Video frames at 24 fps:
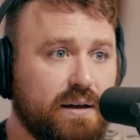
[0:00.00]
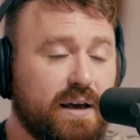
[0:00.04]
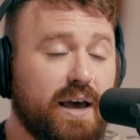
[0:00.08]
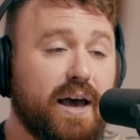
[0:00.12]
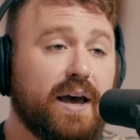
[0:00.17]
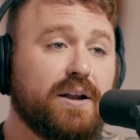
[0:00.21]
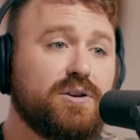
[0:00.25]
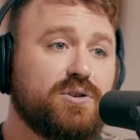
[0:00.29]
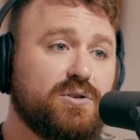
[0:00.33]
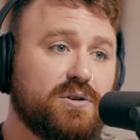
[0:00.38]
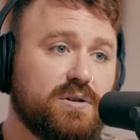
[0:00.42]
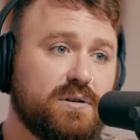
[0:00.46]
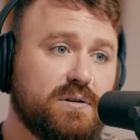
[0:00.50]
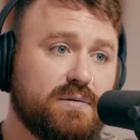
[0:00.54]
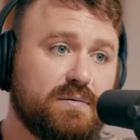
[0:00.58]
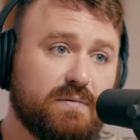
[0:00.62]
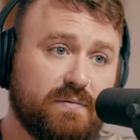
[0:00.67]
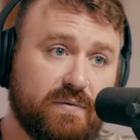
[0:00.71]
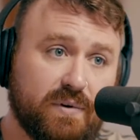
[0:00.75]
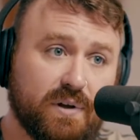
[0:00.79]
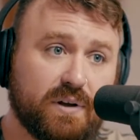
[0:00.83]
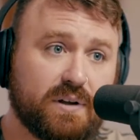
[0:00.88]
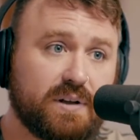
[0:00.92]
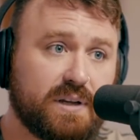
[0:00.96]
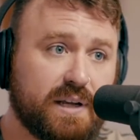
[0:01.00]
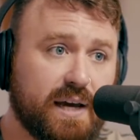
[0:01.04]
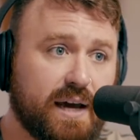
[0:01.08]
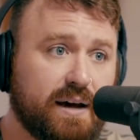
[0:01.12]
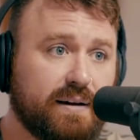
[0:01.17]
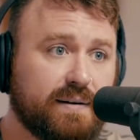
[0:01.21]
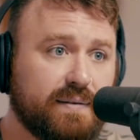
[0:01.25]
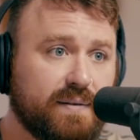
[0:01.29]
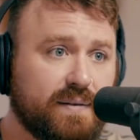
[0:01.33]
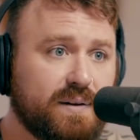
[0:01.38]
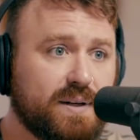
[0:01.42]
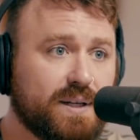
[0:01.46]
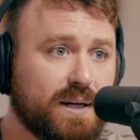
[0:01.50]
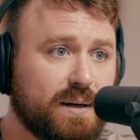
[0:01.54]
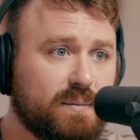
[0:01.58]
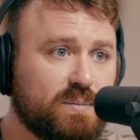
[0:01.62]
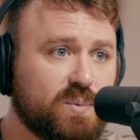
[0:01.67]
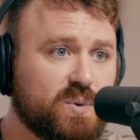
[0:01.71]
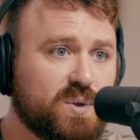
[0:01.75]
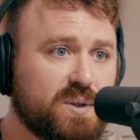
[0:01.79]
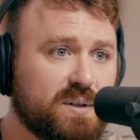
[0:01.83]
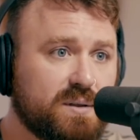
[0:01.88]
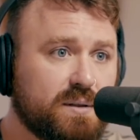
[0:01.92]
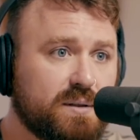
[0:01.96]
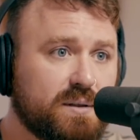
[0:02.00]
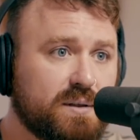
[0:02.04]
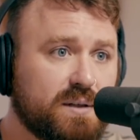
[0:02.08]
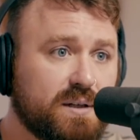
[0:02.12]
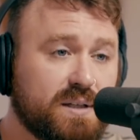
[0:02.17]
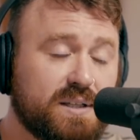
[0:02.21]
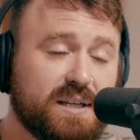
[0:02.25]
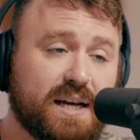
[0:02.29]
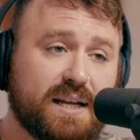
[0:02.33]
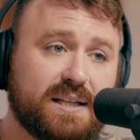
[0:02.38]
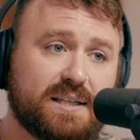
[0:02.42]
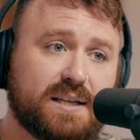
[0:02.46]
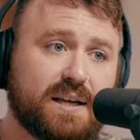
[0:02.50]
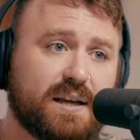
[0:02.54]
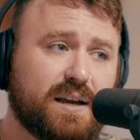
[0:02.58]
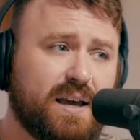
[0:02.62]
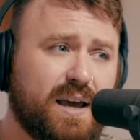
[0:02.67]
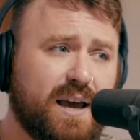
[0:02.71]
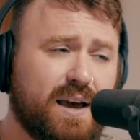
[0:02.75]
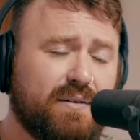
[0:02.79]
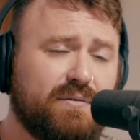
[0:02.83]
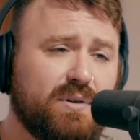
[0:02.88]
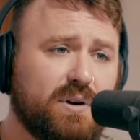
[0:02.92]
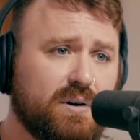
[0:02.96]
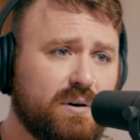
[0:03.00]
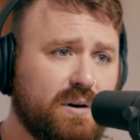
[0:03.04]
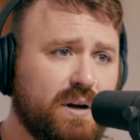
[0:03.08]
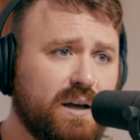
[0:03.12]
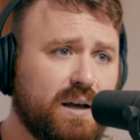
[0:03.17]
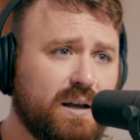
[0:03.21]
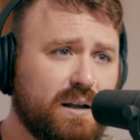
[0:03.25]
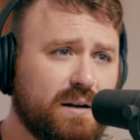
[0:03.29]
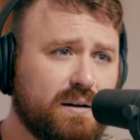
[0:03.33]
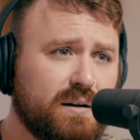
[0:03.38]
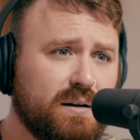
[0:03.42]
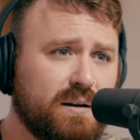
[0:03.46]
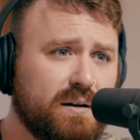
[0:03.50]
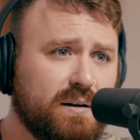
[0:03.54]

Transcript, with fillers: and you're feeling down in the dumps because that's like a heavier hit.